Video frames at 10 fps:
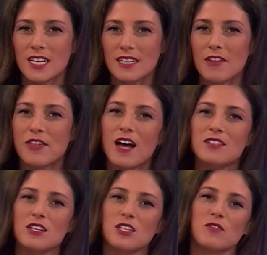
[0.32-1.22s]
Now,
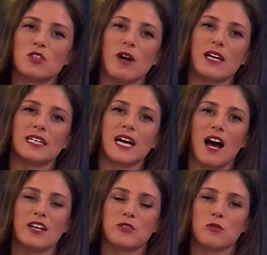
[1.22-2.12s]
thousands of Israeli
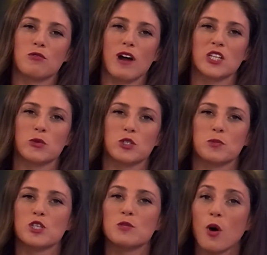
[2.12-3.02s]
high school graduates
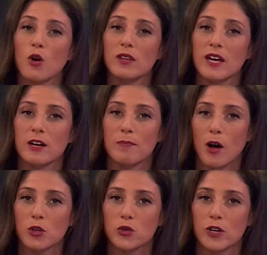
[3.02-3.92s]
postponed their
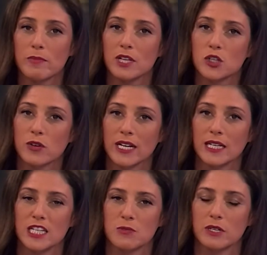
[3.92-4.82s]
compulsory military
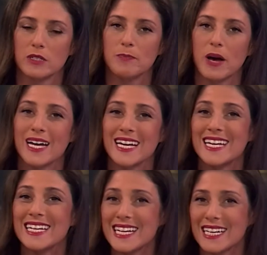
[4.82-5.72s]
enlistment by
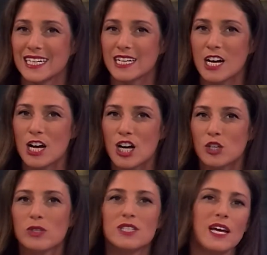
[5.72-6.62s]
a year
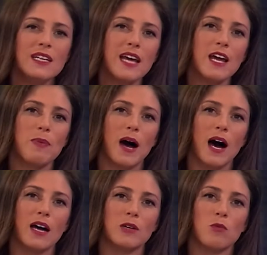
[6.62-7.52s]
to instead take
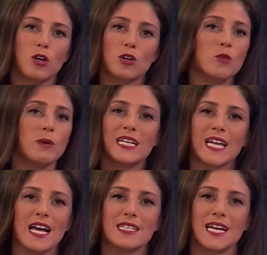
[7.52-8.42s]
part in what could be
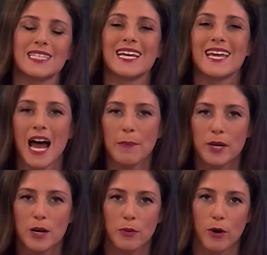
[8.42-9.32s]
classed as a gap
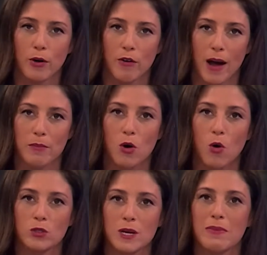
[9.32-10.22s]
year program
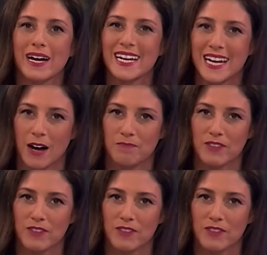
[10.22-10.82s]
called Mechina.